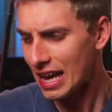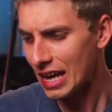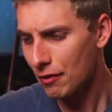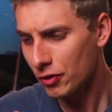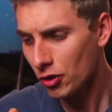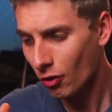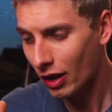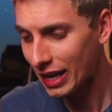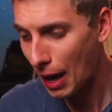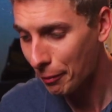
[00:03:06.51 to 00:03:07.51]
If you
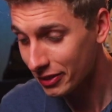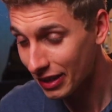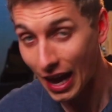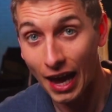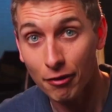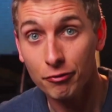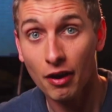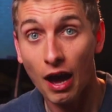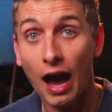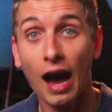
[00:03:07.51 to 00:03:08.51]
already happen to have
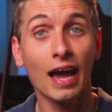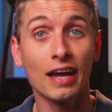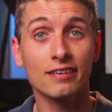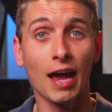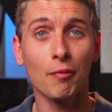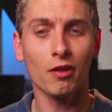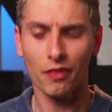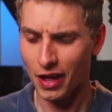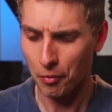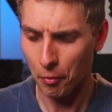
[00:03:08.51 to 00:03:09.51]
a high-end camera,
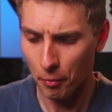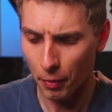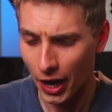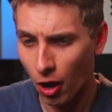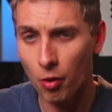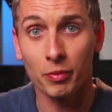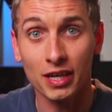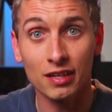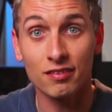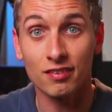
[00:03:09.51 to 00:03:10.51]
then by all
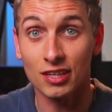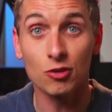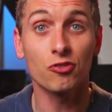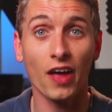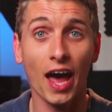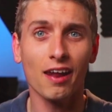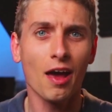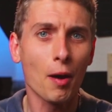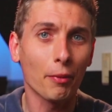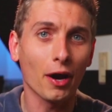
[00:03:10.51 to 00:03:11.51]
means use that,
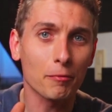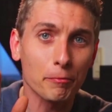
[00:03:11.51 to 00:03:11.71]
but